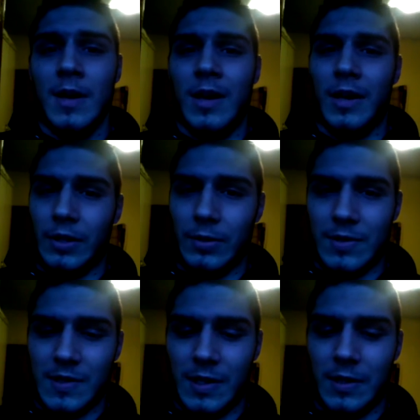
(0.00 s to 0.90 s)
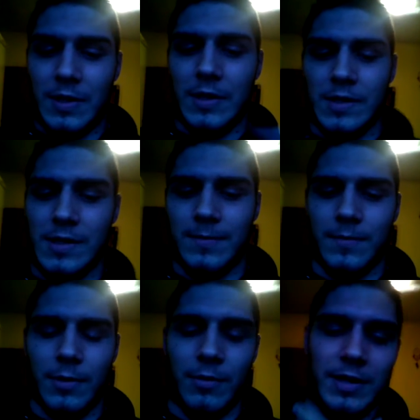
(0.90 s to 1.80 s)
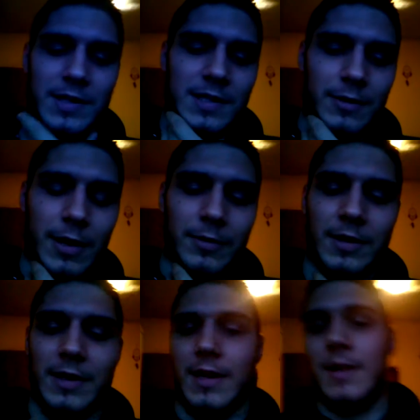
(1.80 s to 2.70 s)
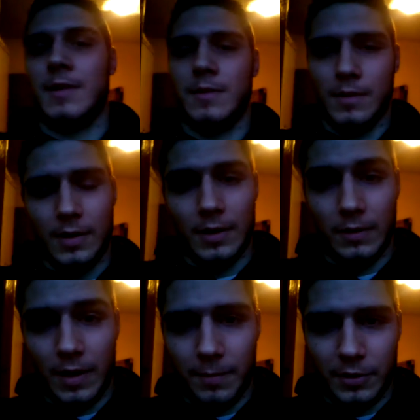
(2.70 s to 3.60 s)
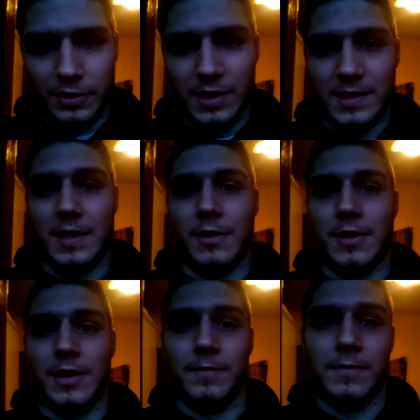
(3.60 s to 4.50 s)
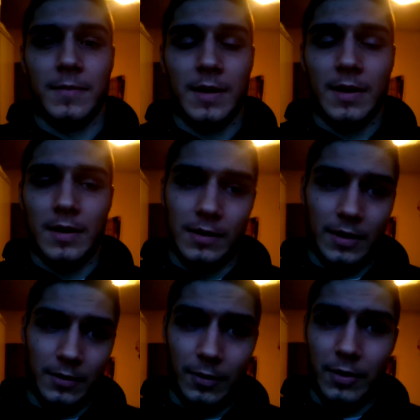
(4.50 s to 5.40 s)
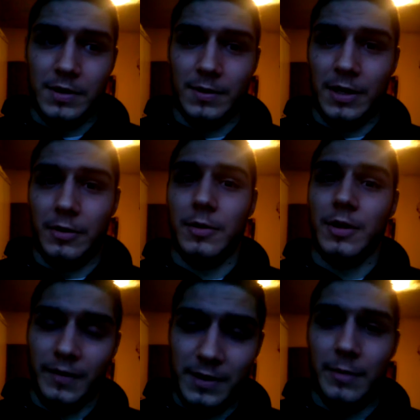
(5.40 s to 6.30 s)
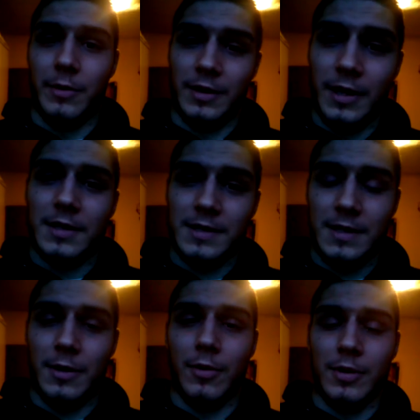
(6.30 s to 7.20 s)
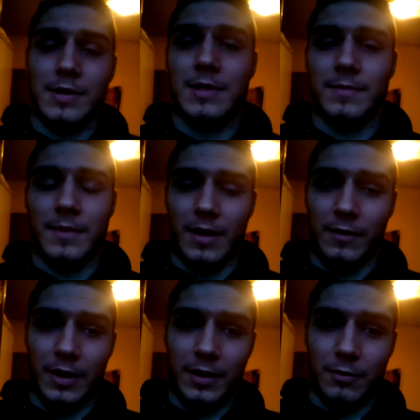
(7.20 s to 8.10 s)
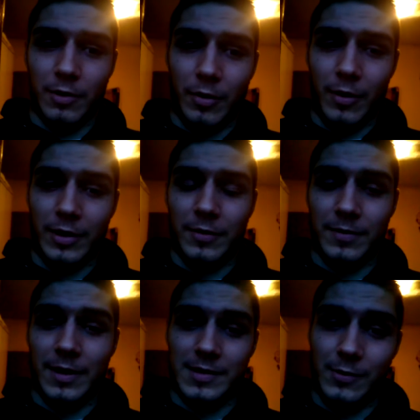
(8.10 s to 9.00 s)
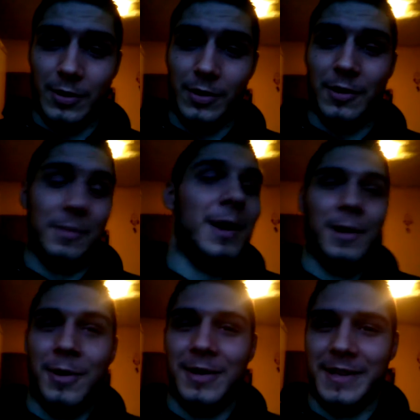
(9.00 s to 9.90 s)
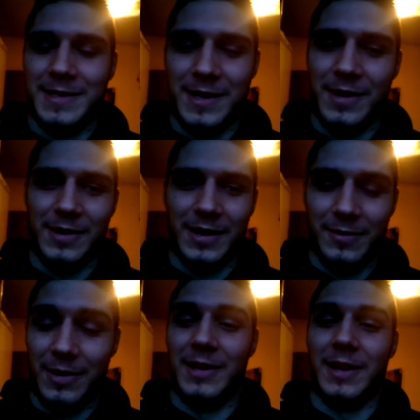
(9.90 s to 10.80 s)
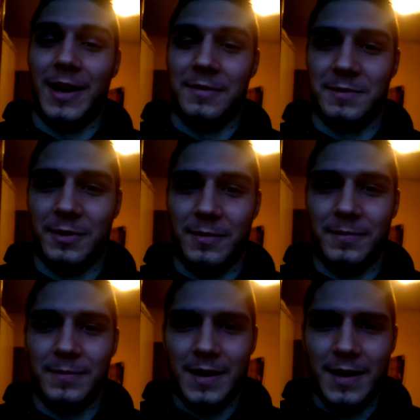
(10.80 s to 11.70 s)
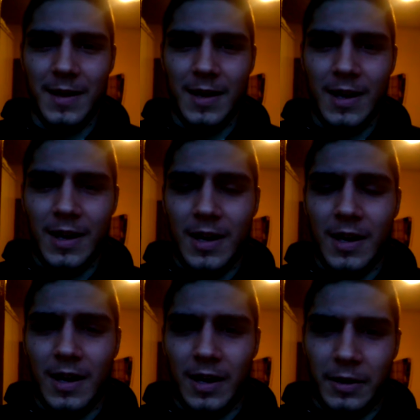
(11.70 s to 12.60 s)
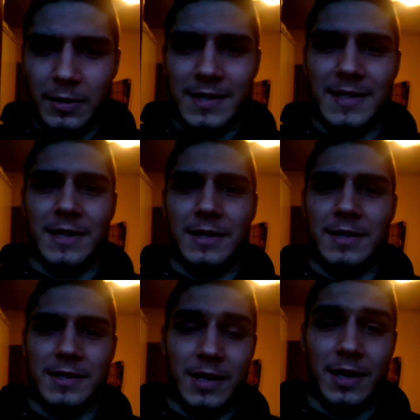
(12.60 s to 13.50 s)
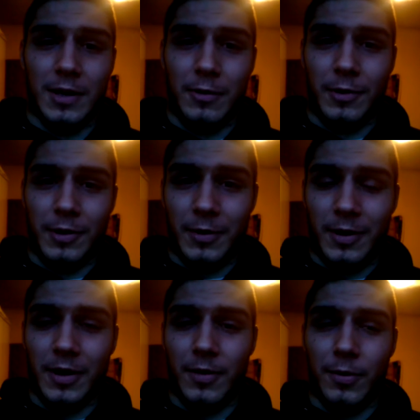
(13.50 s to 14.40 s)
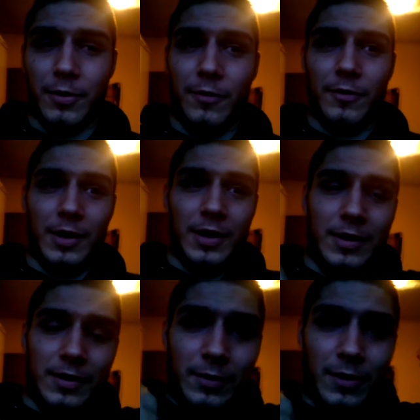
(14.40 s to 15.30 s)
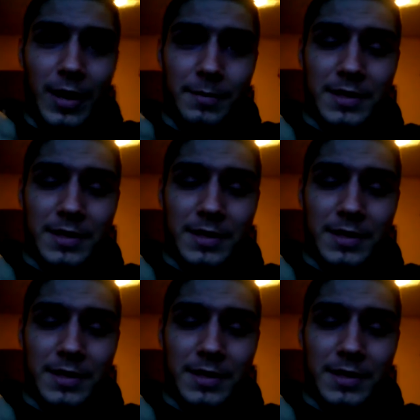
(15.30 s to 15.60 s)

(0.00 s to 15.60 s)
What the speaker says: Another sign is redness around the neck and the upper chest area. That will also tell you if someone takes steroids. If they get really red, that's where the term redneck comes from. Another sign is a really great hypertrophy in the traps,